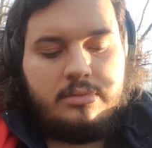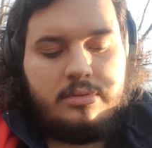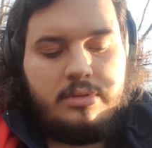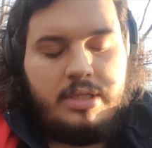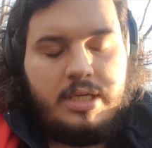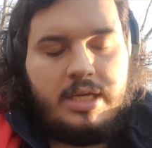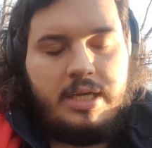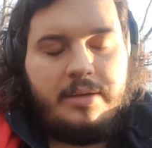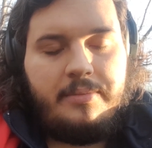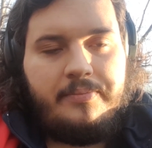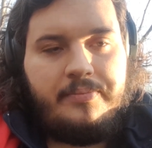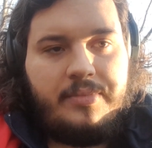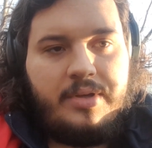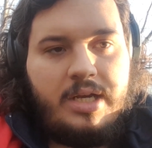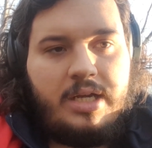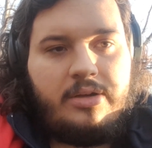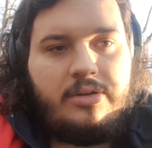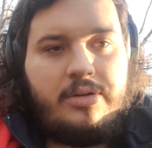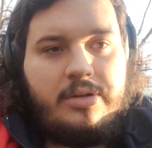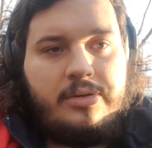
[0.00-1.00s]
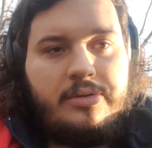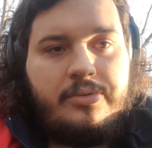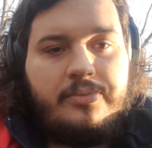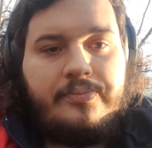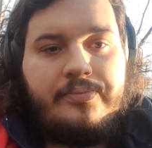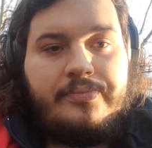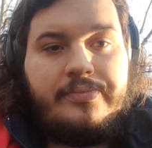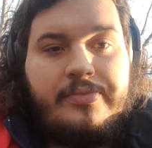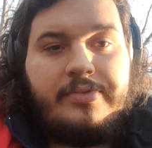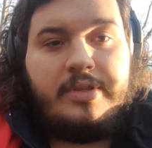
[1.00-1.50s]
Yeah, I don't know.
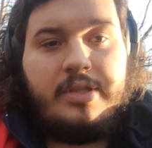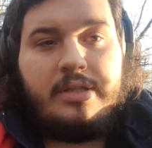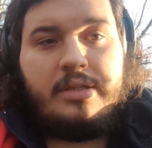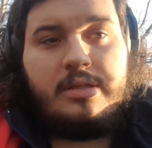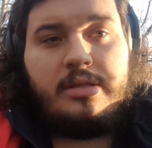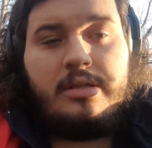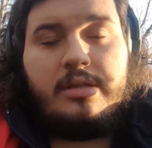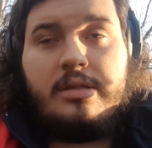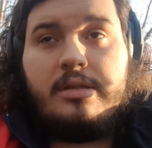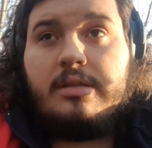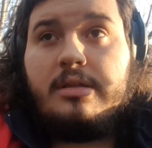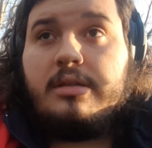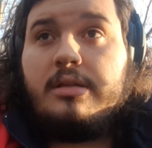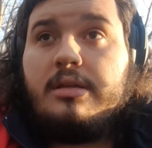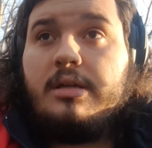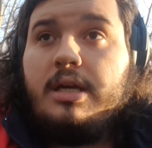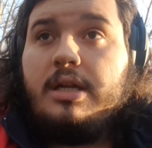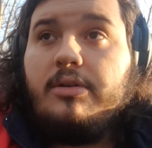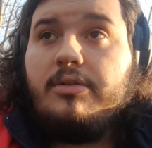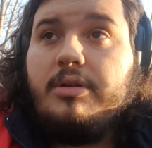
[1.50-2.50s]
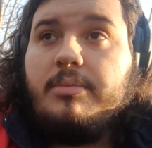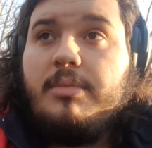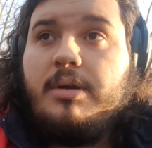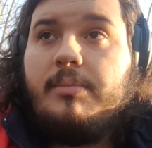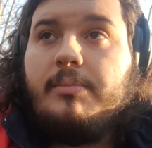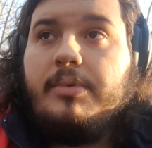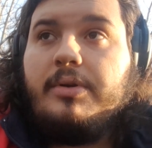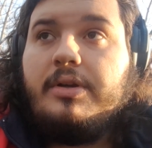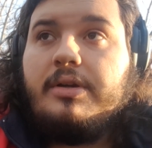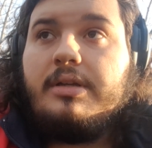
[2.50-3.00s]
I don't
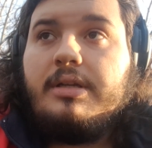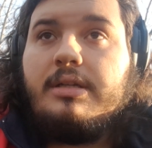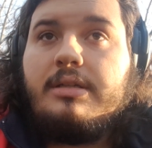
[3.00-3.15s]
remember.